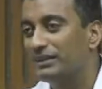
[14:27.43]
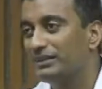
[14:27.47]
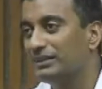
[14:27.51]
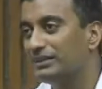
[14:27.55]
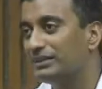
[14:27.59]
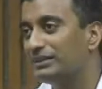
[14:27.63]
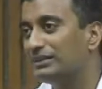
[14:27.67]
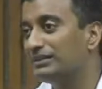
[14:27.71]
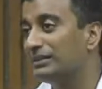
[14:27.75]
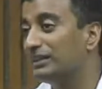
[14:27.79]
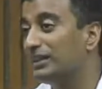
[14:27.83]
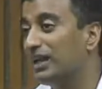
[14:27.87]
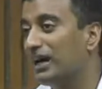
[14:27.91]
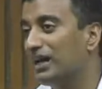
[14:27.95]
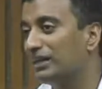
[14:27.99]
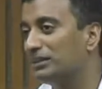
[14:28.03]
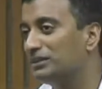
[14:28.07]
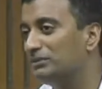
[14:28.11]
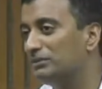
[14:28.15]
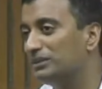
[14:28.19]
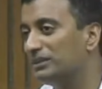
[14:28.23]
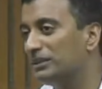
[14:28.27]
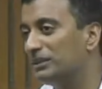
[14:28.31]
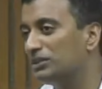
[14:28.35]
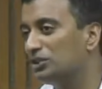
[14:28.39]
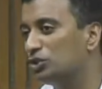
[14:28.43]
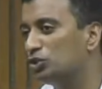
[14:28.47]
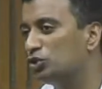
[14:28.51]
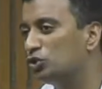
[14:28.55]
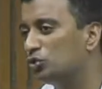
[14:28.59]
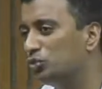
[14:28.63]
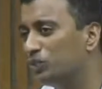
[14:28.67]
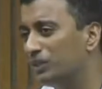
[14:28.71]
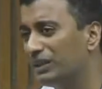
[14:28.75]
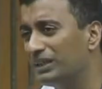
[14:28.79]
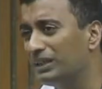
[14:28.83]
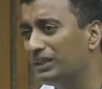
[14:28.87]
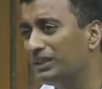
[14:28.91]
this is an argument that's
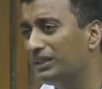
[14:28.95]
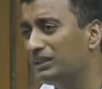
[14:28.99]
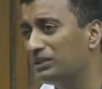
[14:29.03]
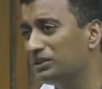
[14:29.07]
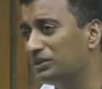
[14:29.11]
surely